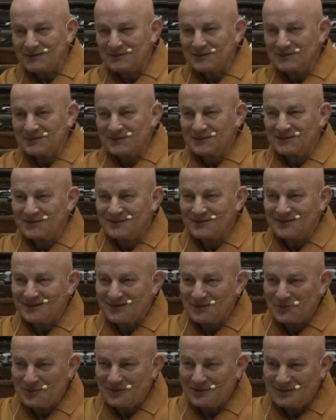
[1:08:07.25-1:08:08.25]
uh,
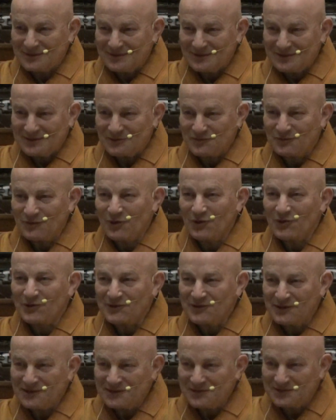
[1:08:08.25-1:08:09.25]

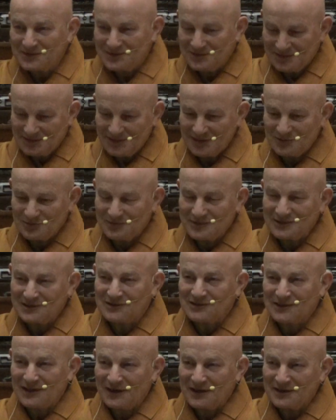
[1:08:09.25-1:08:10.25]
following, then we
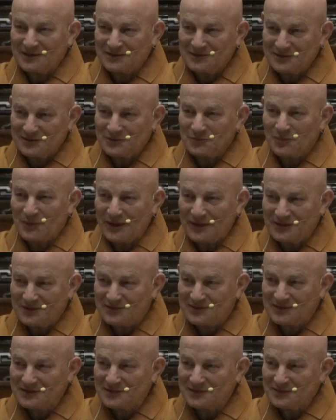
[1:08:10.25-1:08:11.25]
train in
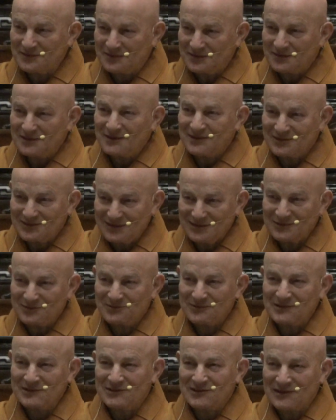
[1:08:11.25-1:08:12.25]
placing, then
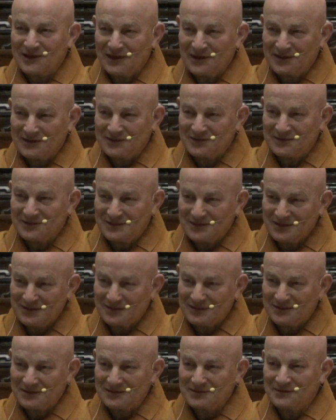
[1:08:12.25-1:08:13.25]
we train
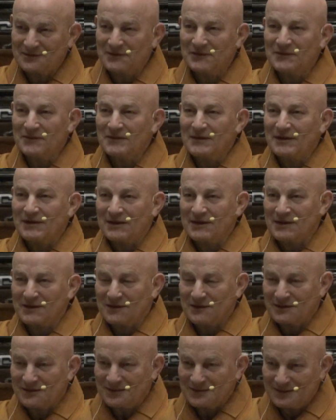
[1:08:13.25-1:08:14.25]
in uh, uh,
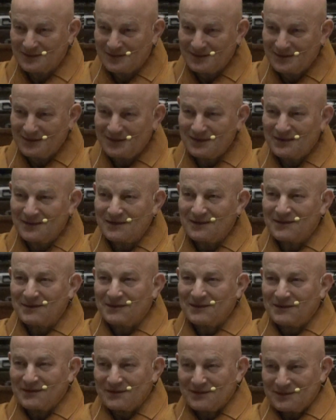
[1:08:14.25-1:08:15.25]

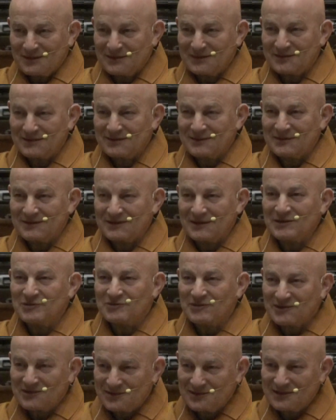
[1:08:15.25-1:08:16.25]
uh,
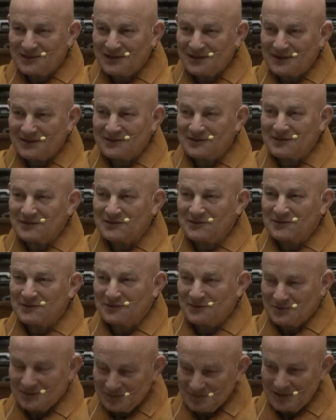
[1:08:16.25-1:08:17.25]
investigating.
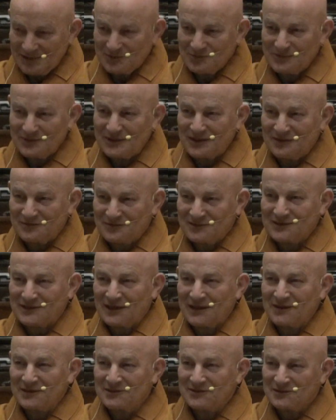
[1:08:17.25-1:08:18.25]
When we have
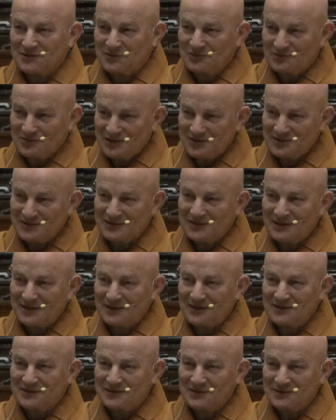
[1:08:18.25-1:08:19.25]
trained in
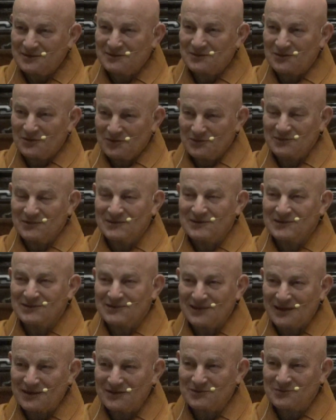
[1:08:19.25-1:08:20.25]
investigating, only
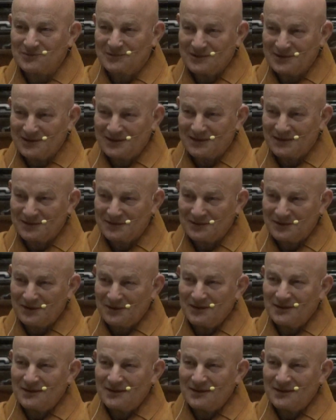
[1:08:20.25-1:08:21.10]
then we can